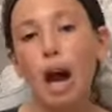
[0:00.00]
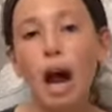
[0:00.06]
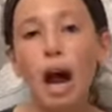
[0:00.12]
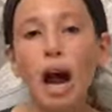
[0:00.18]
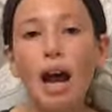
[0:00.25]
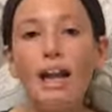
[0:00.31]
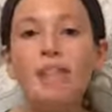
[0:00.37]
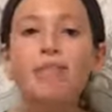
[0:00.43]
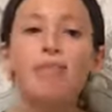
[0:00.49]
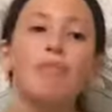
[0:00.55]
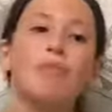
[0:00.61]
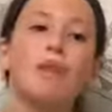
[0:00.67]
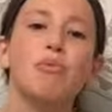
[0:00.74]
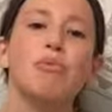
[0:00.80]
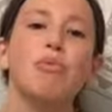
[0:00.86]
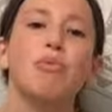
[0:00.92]
I
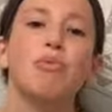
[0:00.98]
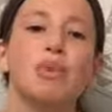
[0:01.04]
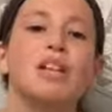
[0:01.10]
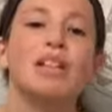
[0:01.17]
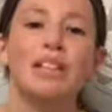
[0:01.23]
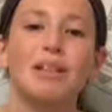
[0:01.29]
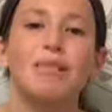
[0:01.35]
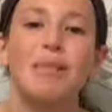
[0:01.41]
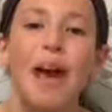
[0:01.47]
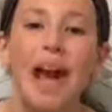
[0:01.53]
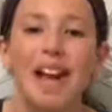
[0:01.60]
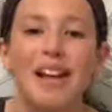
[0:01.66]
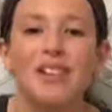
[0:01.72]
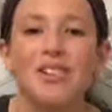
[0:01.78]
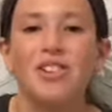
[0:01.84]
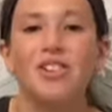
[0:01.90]
made really
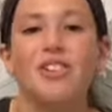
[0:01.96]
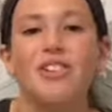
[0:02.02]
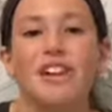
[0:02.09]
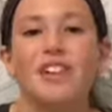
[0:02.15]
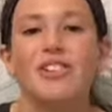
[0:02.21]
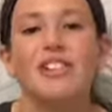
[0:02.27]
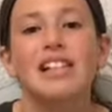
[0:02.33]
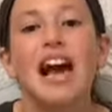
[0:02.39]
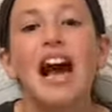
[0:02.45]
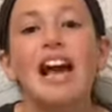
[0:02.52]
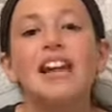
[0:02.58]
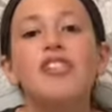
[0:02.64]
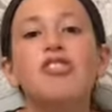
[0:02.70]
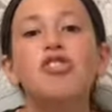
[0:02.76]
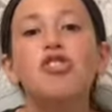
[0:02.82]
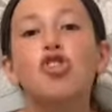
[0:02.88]
bad journal entries. I
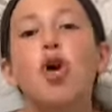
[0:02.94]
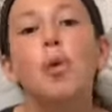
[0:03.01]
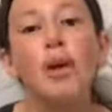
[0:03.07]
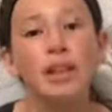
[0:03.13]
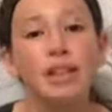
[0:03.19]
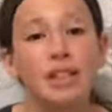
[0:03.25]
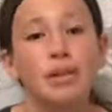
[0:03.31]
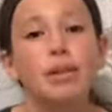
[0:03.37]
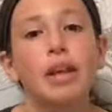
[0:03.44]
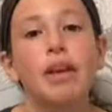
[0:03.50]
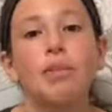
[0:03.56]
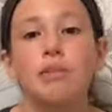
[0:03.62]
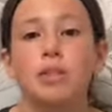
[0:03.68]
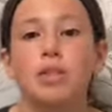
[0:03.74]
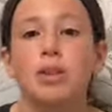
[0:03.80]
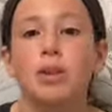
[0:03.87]
had no idea what I
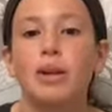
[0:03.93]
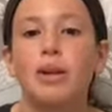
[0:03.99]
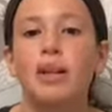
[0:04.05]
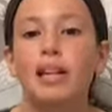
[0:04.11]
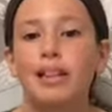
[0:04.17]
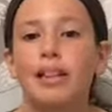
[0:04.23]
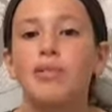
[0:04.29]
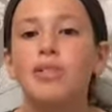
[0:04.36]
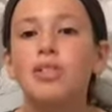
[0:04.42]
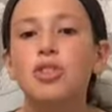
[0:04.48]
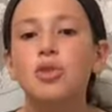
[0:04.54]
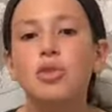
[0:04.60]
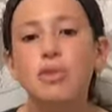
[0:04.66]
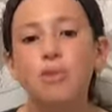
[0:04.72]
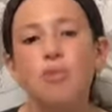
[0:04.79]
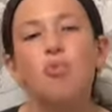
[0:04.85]
was doing. I was
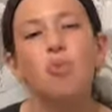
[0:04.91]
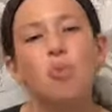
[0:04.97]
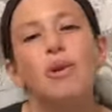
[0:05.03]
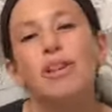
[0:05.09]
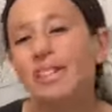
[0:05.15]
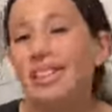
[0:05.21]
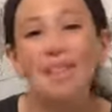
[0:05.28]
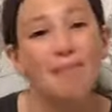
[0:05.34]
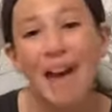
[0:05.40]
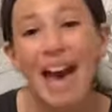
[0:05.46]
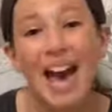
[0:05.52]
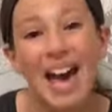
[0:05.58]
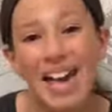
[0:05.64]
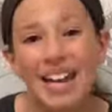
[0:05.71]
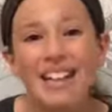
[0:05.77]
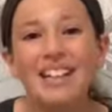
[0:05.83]
just doing really
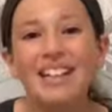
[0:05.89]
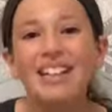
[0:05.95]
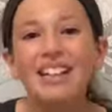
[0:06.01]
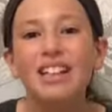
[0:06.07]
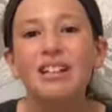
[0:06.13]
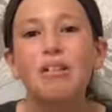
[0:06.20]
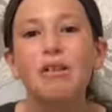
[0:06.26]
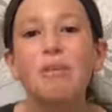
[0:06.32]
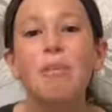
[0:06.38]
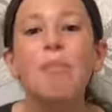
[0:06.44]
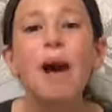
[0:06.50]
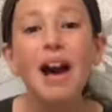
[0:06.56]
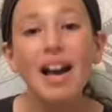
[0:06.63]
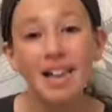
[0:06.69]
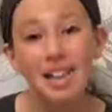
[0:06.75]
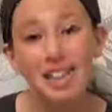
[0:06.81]
bad.
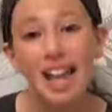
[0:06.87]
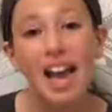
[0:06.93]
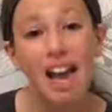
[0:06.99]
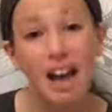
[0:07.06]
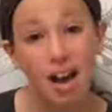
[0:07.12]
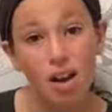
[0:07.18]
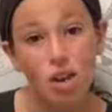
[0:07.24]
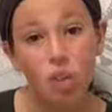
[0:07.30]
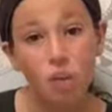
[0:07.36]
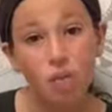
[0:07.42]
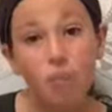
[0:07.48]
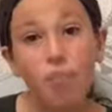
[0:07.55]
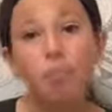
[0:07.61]
But now,